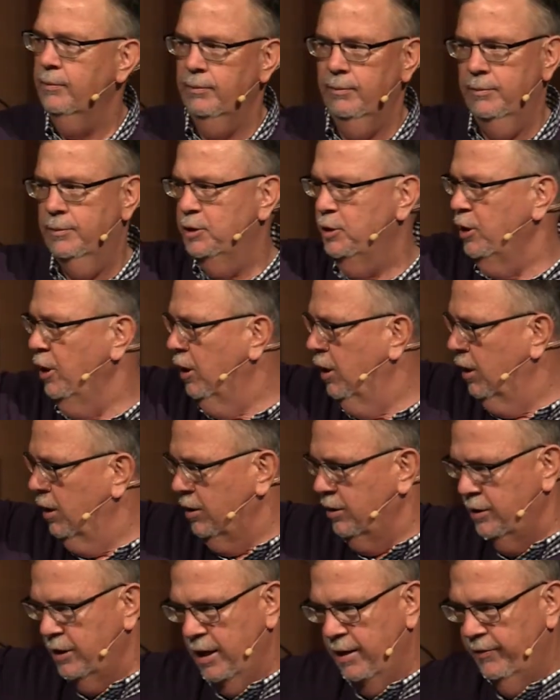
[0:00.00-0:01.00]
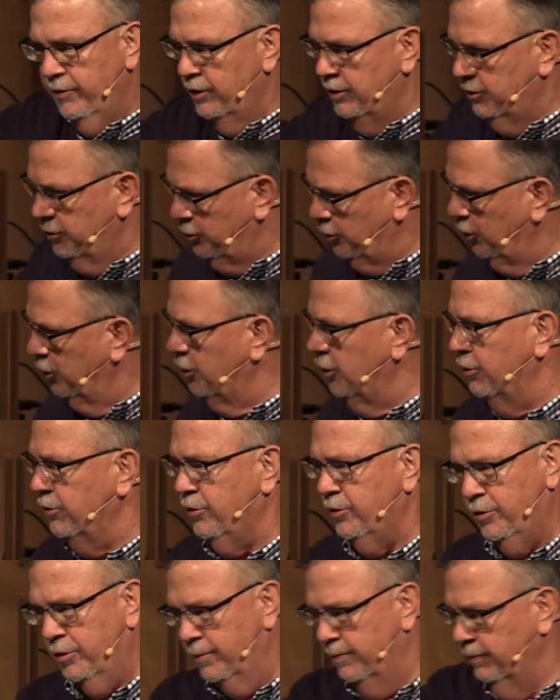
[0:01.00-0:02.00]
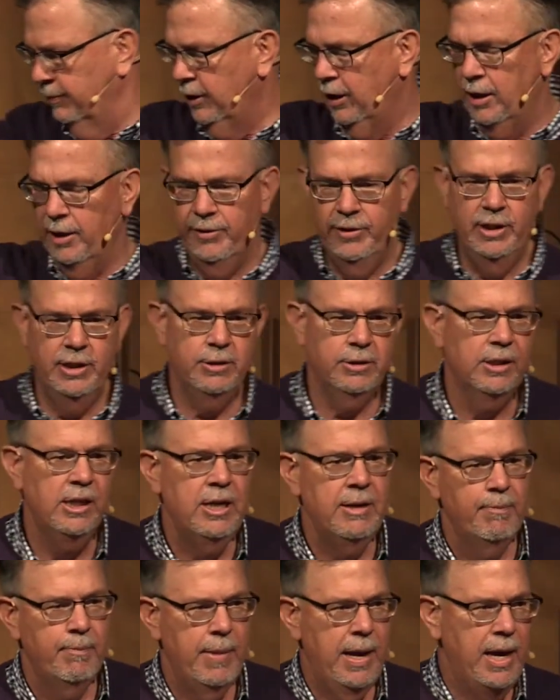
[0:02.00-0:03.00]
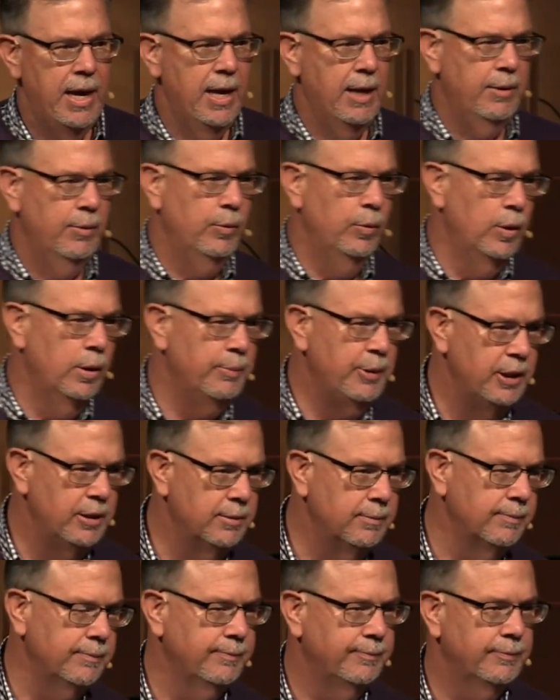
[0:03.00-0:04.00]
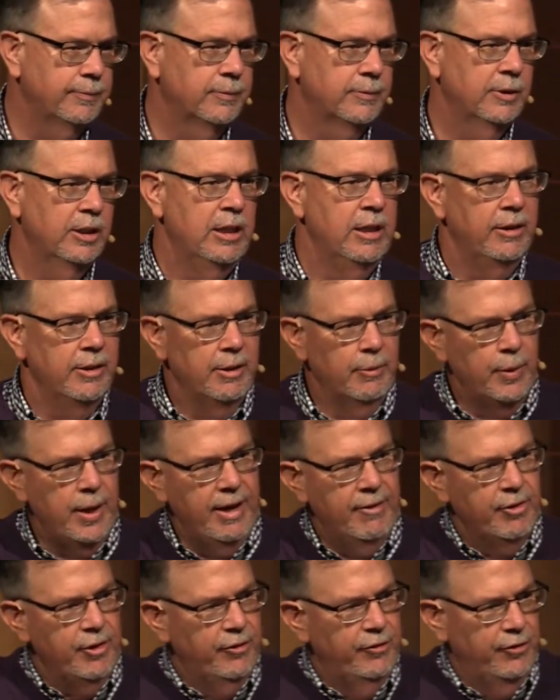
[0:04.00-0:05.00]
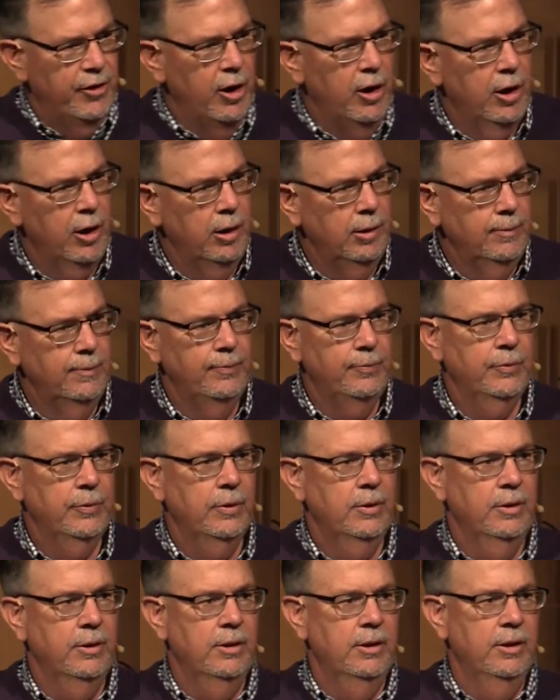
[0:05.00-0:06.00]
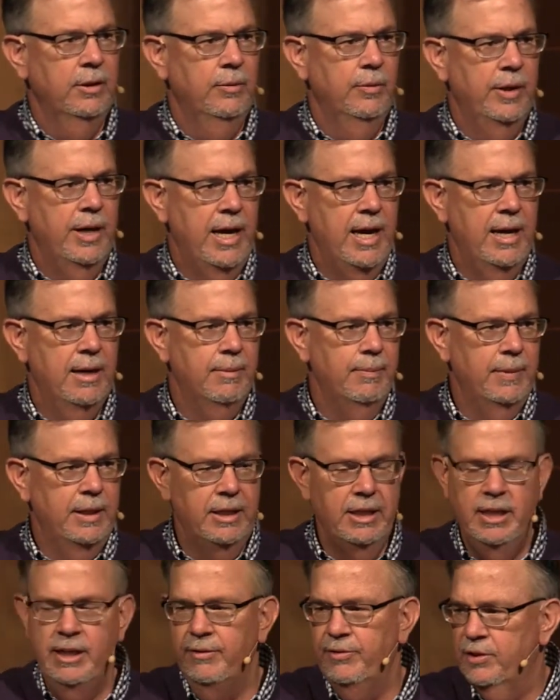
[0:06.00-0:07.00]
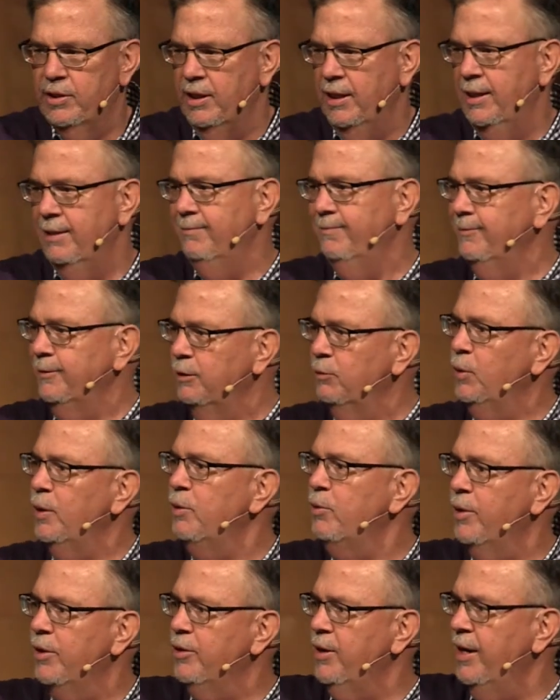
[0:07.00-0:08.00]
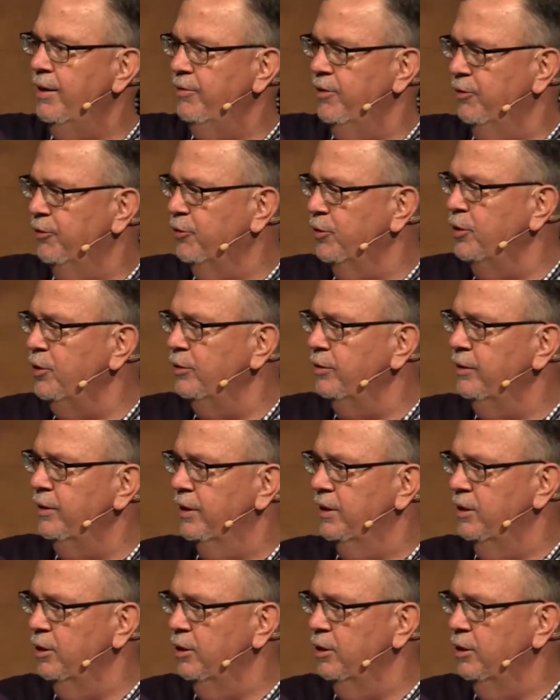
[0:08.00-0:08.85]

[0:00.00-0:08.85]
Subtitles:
stars, heavens, earth, all this, man, woman. Then we have the fall, when Adam and Eve said, "We'd rather have the fruit than